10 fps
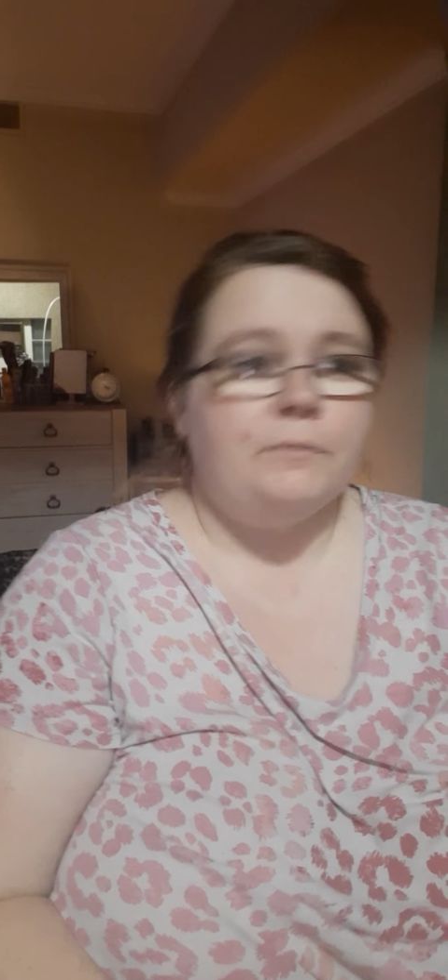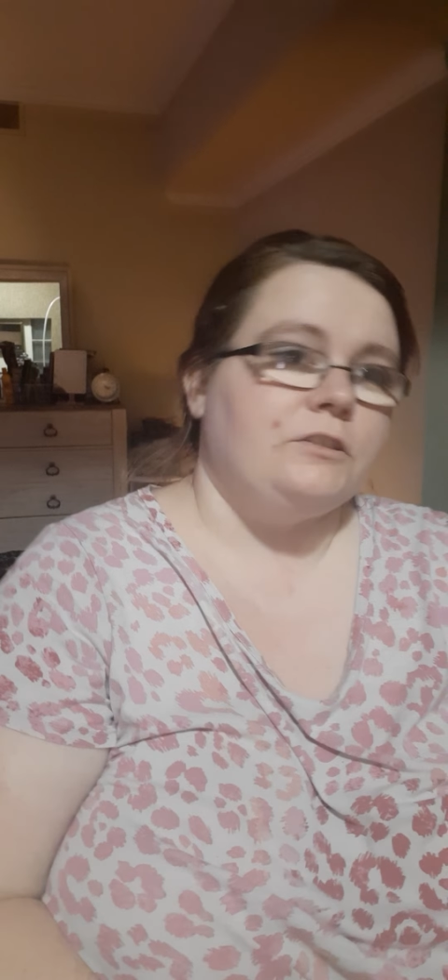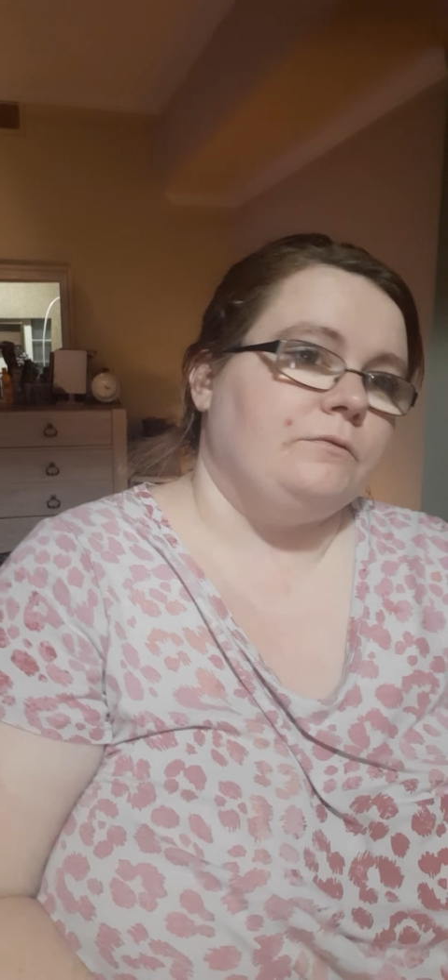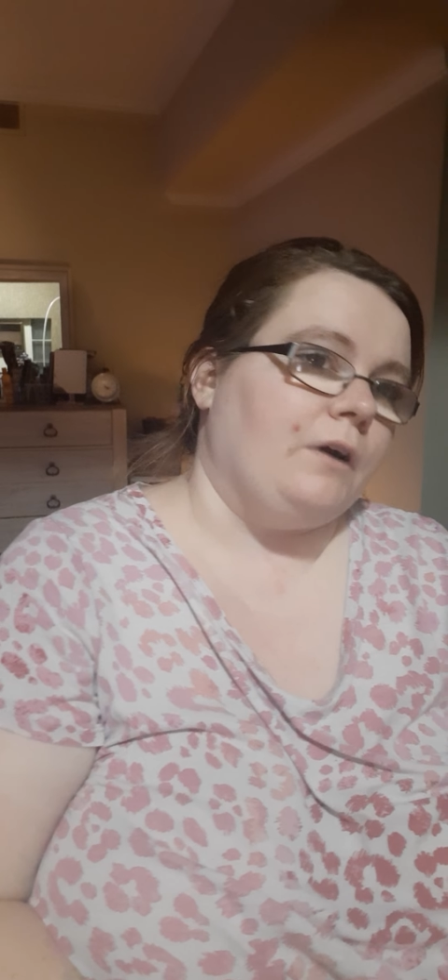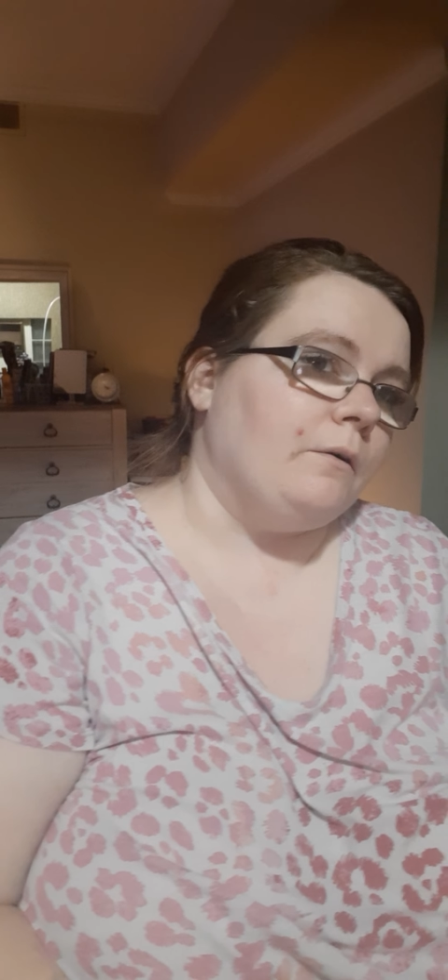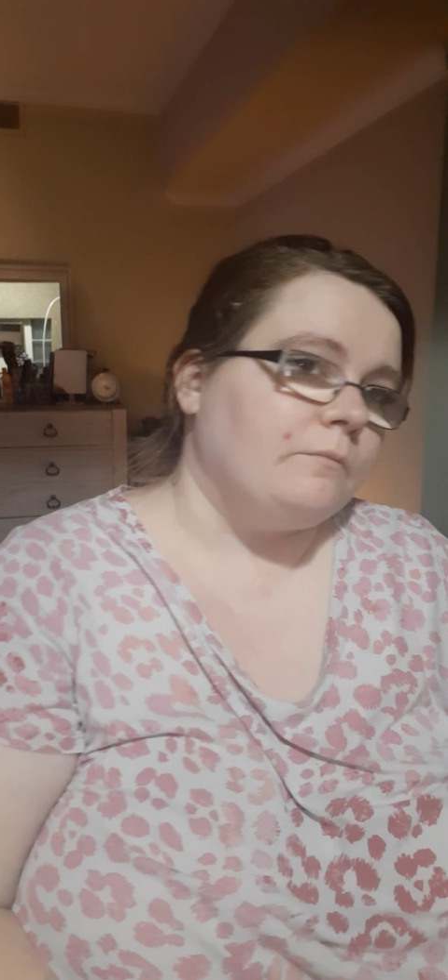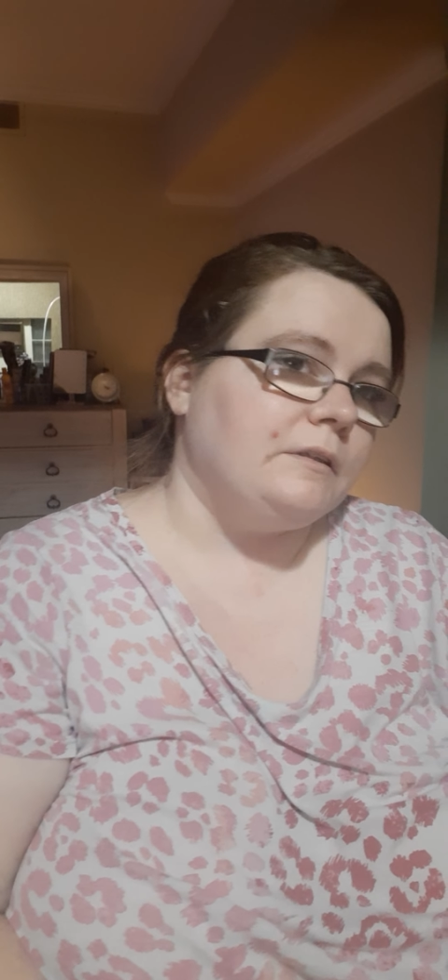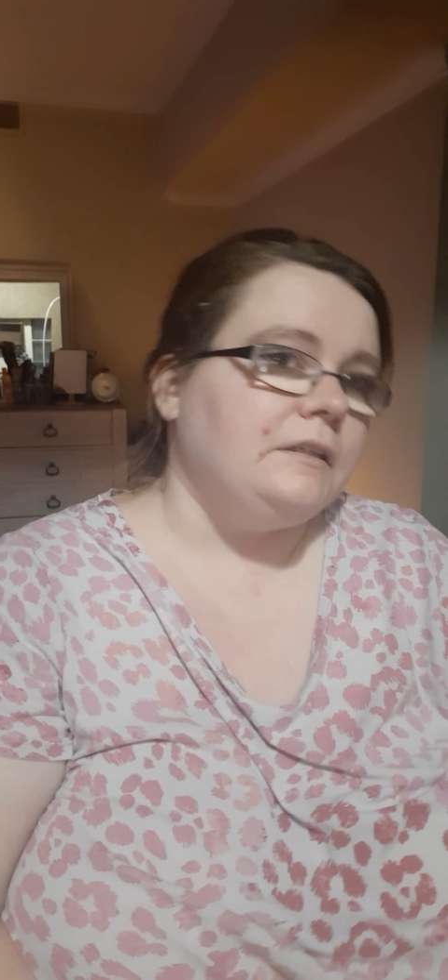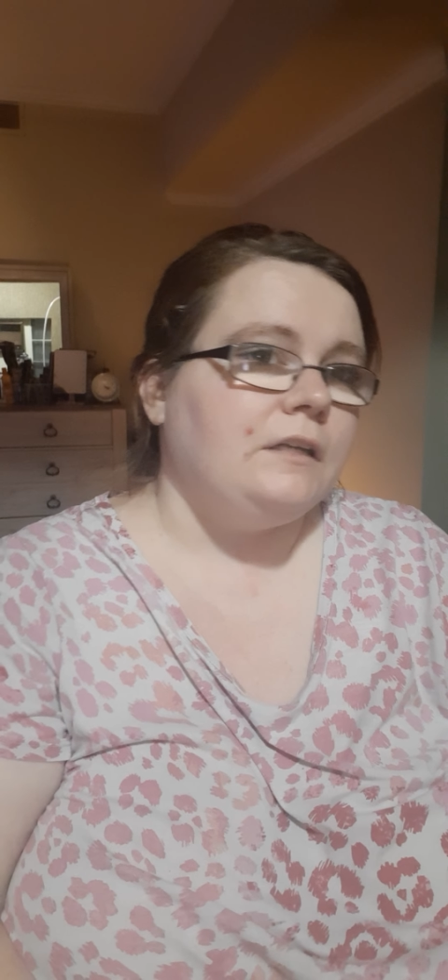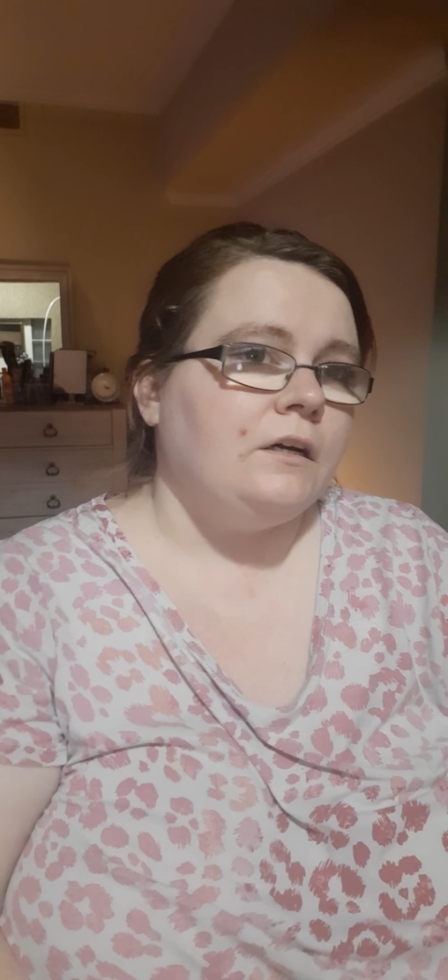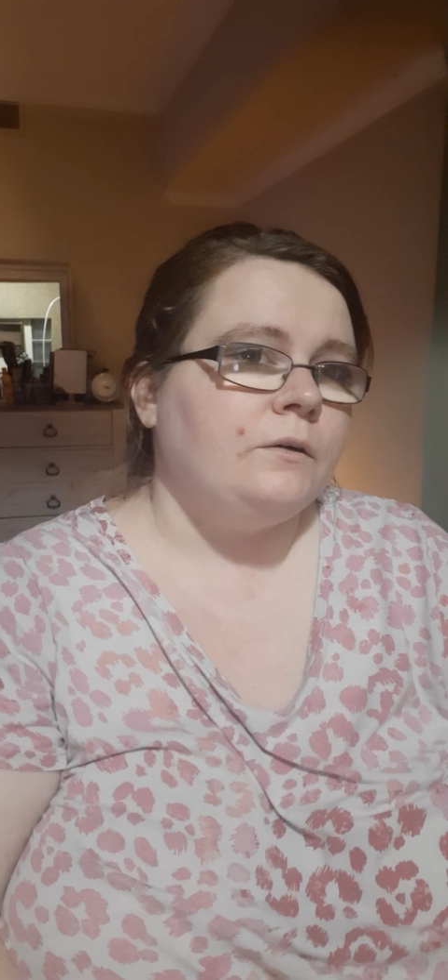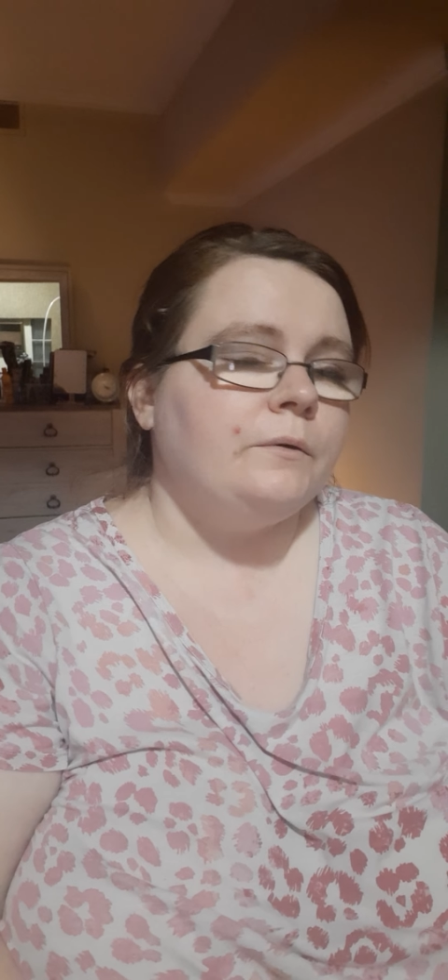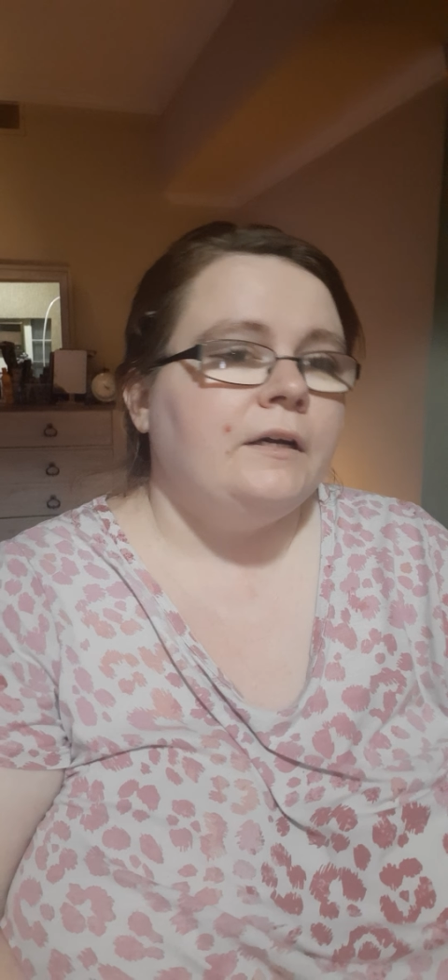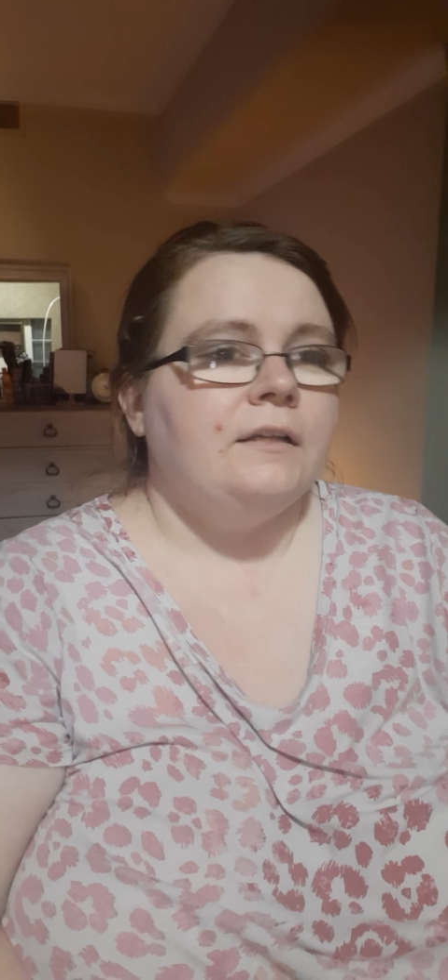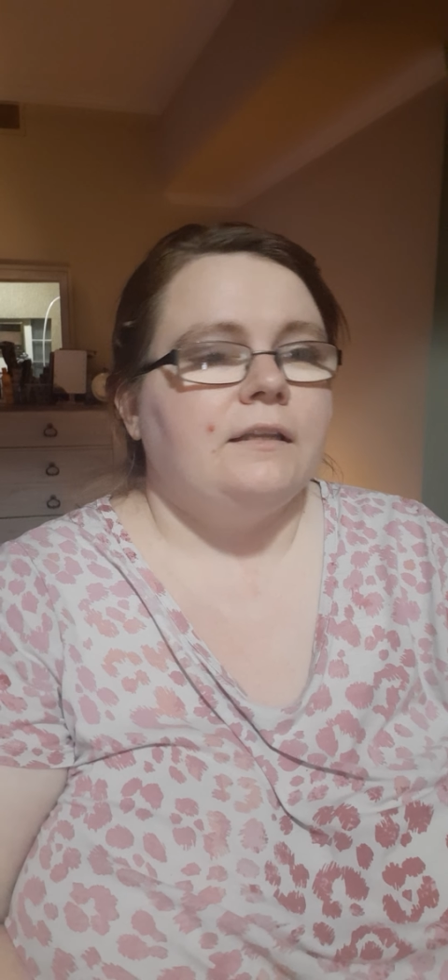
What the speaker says: but you don't really know.